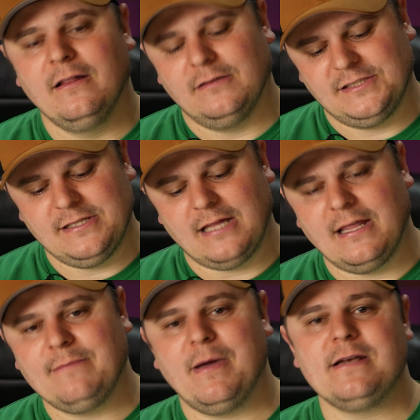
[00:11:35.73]
See that
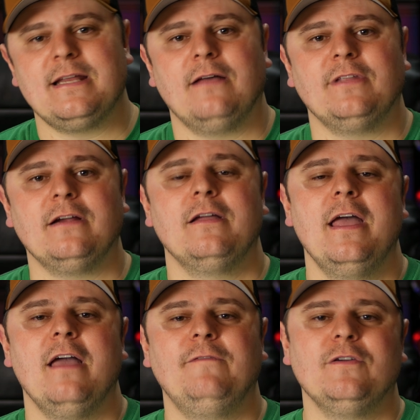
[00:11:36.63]
like button down there?
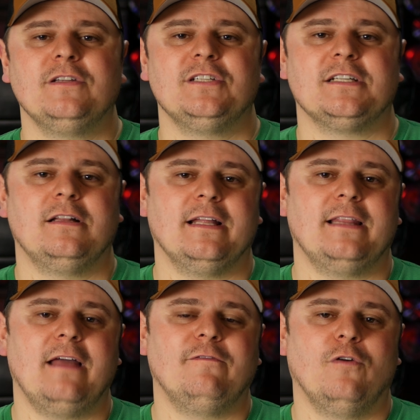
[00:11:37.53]
If you could just click
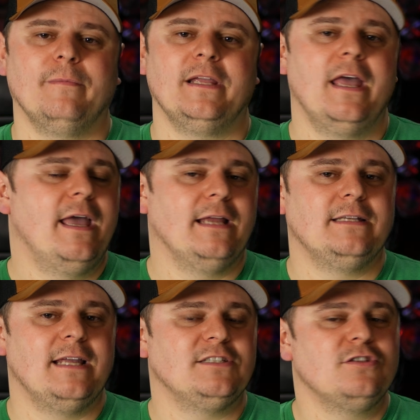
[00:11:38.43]
that for me, it
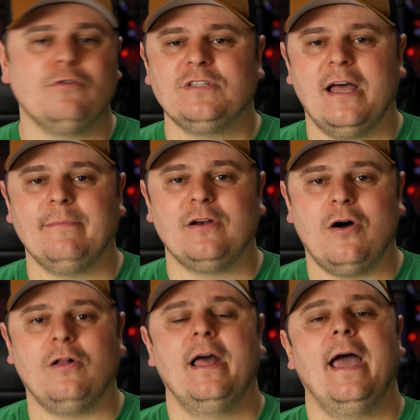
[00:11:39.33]
takes no time at
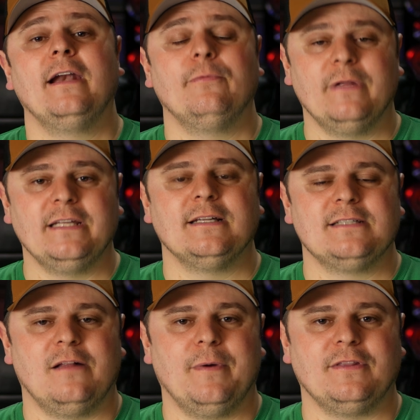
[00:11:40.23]
all, and it really does
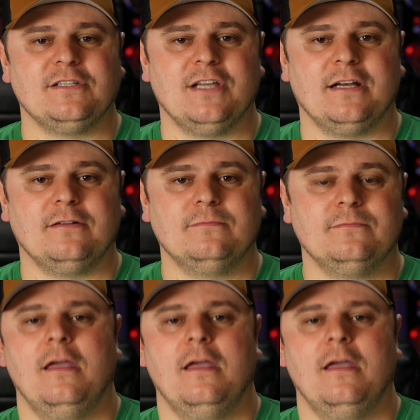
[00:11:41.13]
help out the channel.